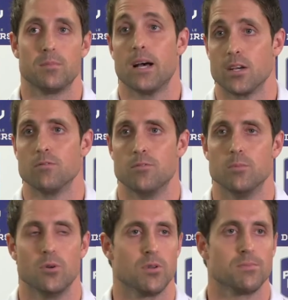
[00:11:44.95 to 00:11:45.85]
playing good
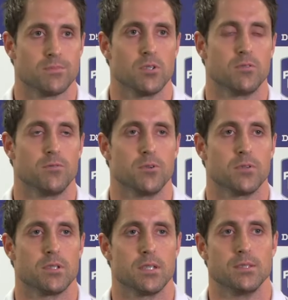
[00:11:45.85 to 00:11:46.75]
football. Looking forward
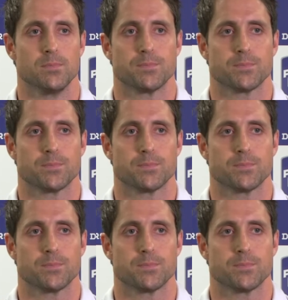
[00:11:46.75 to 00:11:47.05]
to the season.